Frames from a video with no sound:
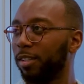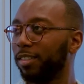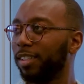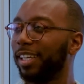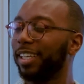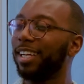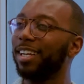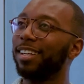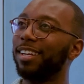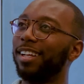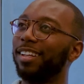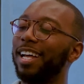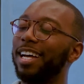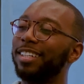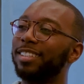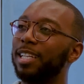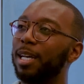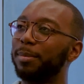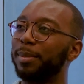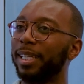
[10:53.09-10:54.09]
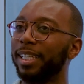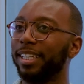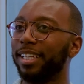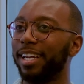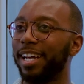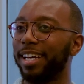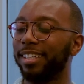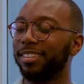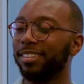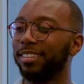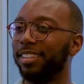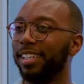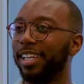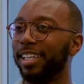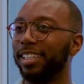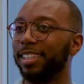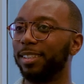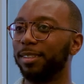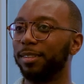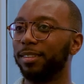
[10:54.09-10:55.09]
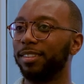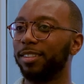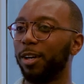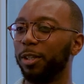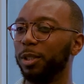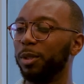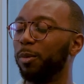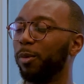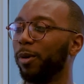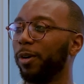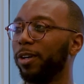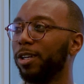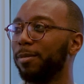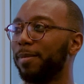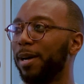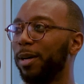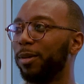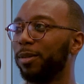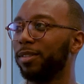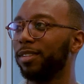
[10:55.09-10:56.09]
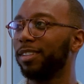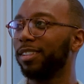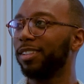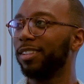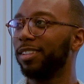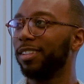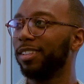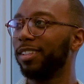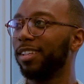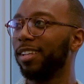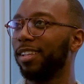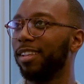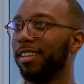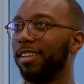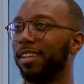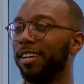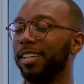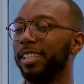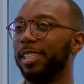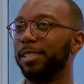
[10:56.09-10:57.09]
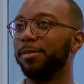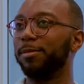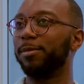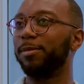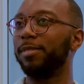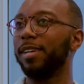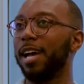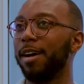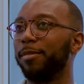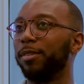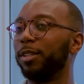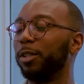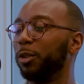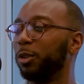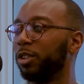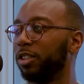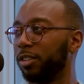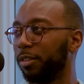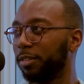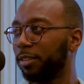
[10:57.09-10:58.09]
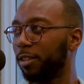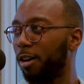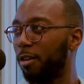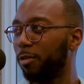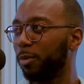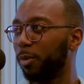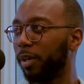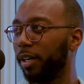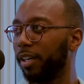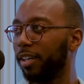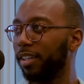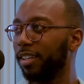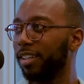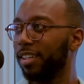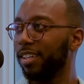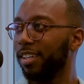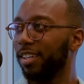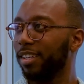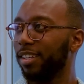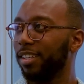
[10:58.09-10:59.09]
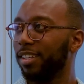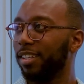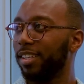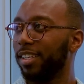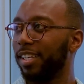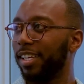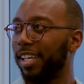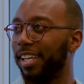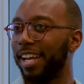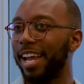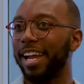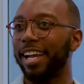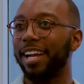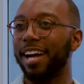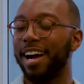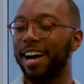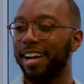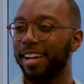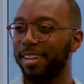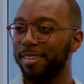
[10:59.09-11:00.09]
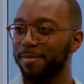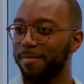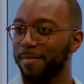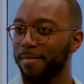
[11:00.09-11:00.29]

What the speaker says: Like, a lot of times I get asked today is, are you worried about the evolution of software and AI?